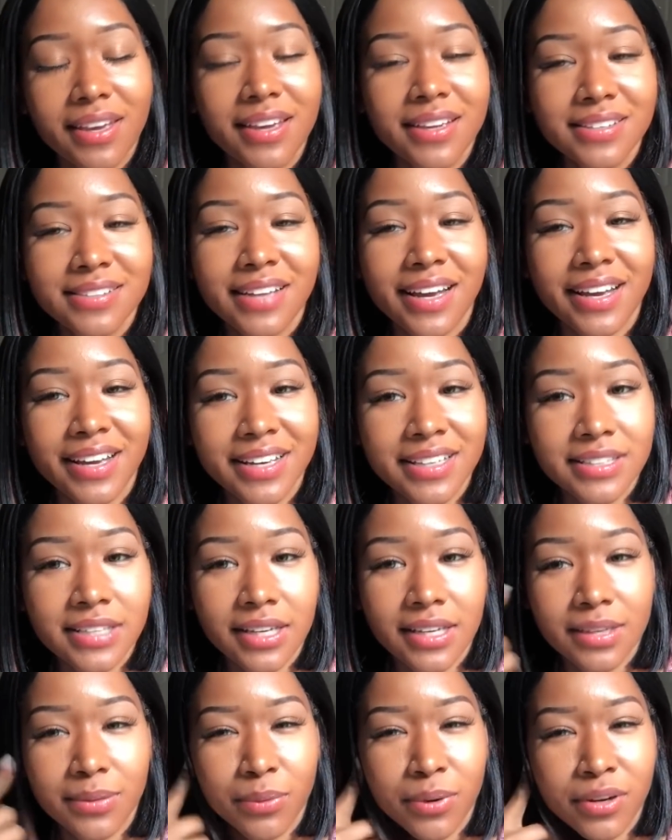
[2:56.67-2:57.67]
he's like in his
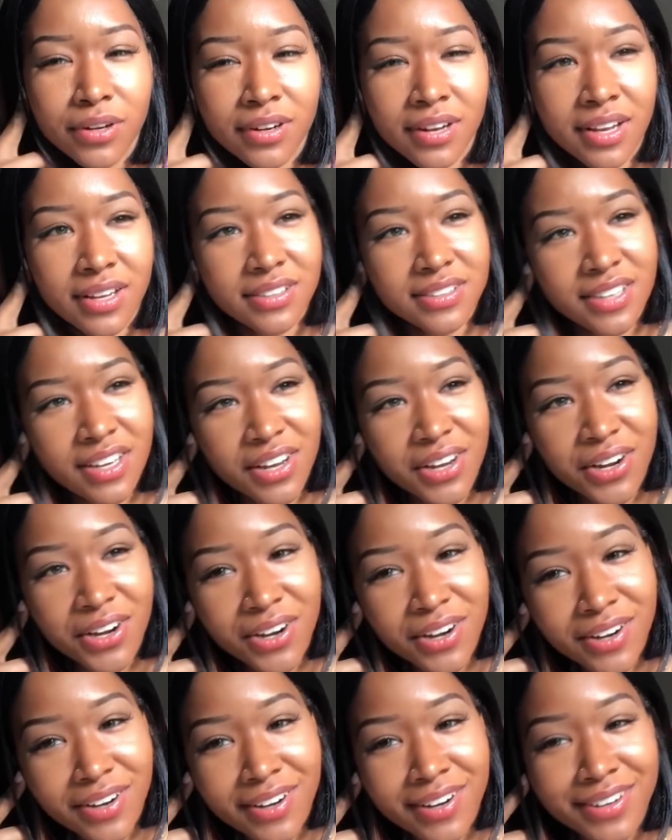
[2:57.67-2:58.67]
head wondering like, is that
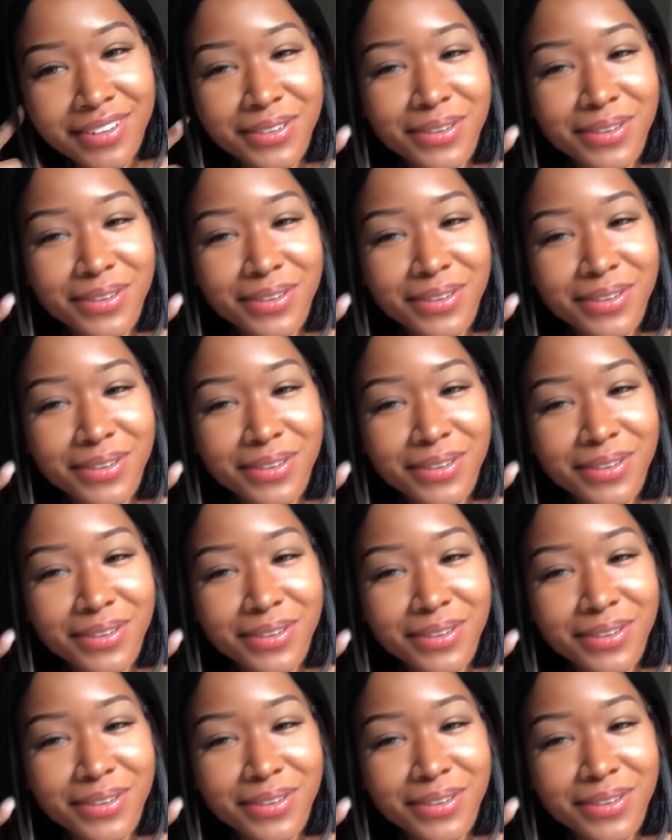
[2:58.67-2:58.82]
her?